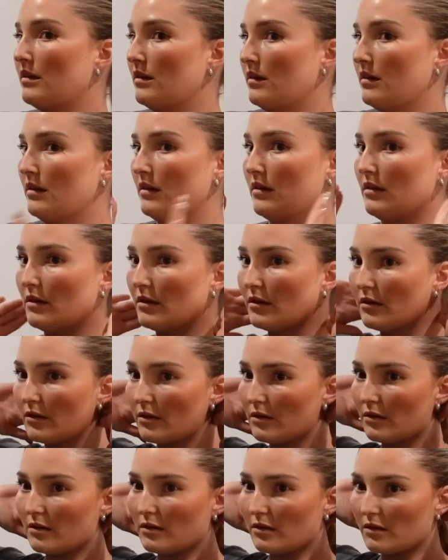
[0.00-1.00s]

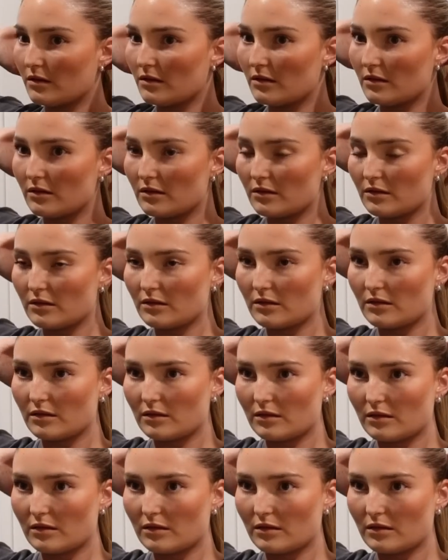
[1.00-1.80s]
[no speech]